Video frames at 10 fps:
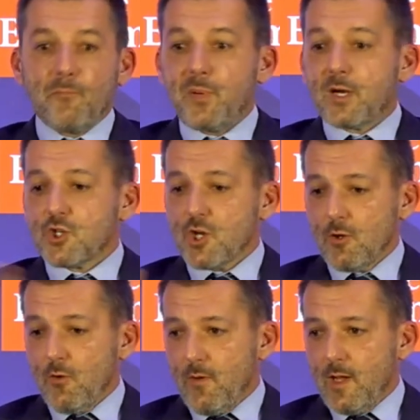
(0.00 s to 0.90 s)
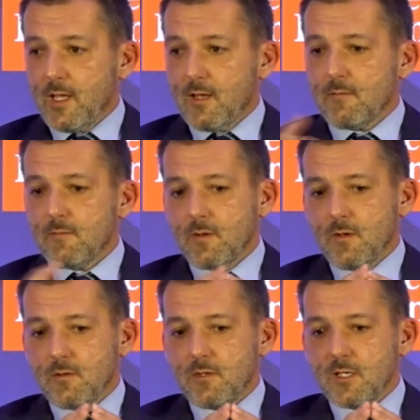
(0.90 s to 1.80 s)
partially, again,
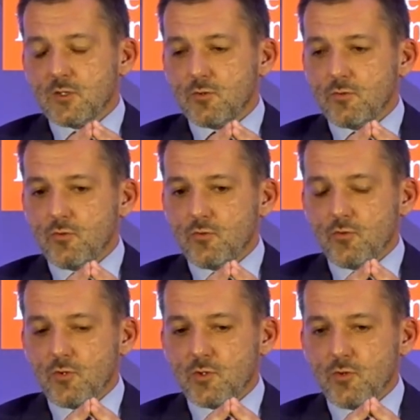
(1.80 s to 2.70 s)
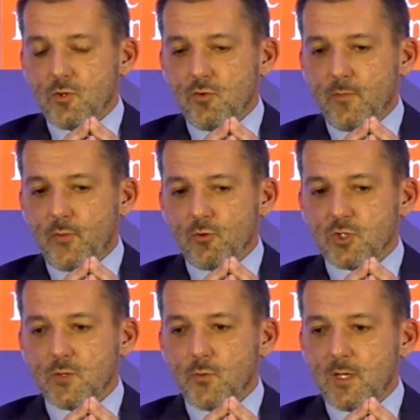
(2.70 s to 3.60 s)
thanks to the new approach
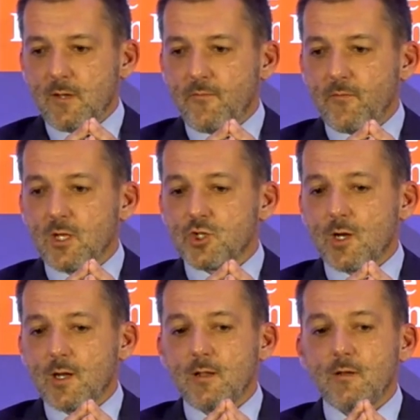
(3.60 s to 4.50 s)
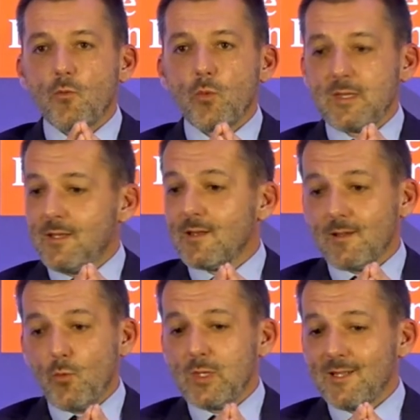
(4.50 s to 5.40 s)
that we have, actually
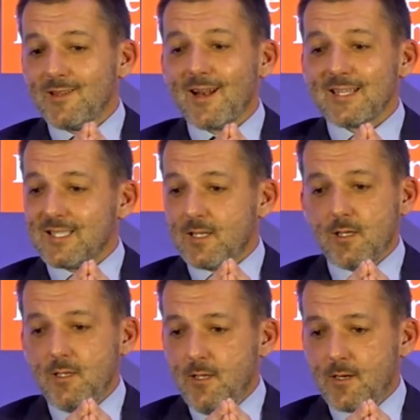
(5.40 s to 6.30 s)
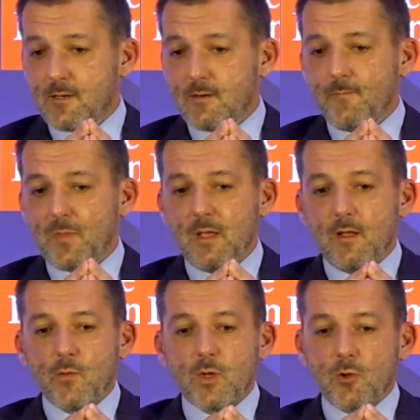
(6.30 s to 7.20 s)
within less than a year,
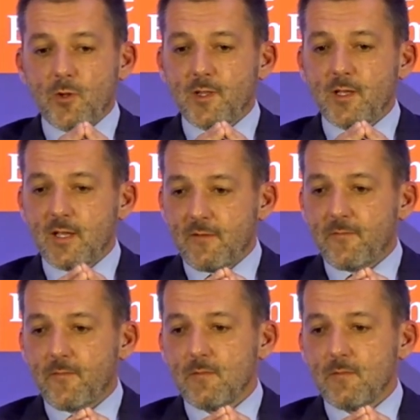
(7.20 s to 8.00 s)
we already have